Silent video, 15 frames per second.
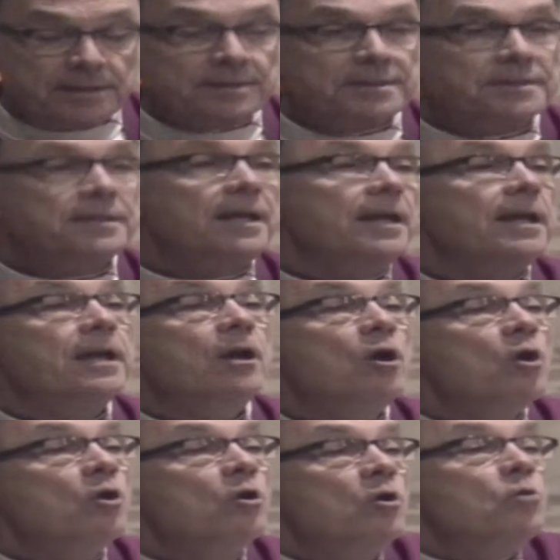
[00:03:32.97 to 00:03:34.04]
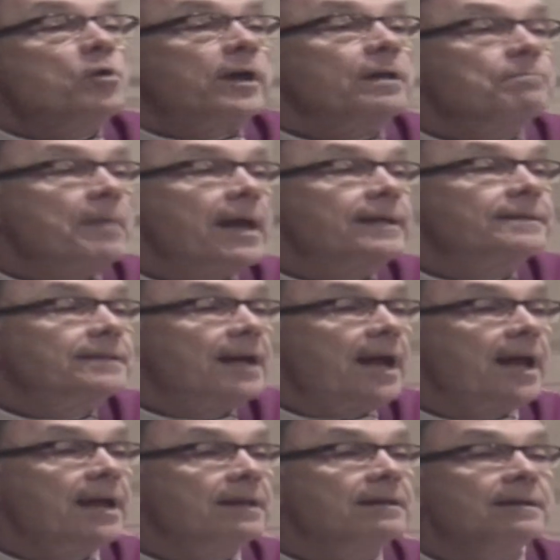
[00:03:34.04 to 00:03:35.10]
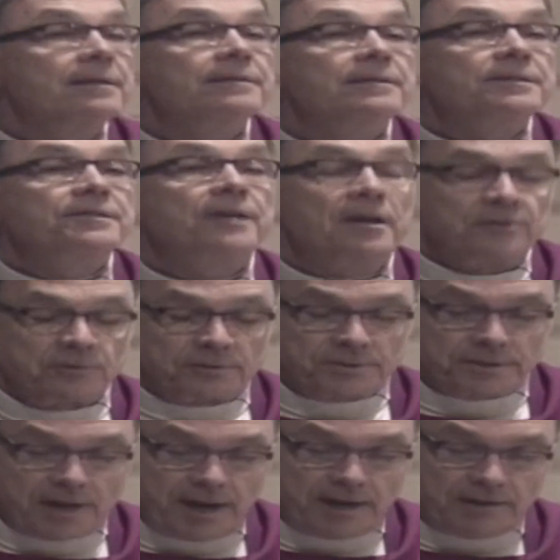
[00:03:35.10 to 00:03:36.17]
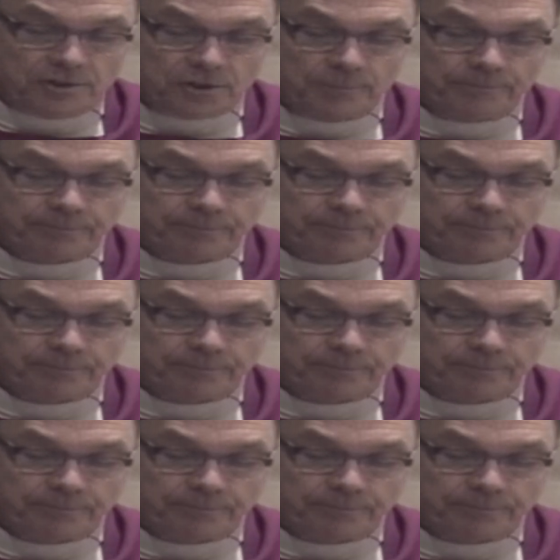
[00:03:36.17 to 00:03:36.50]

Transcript: seeing who can maintain center stage.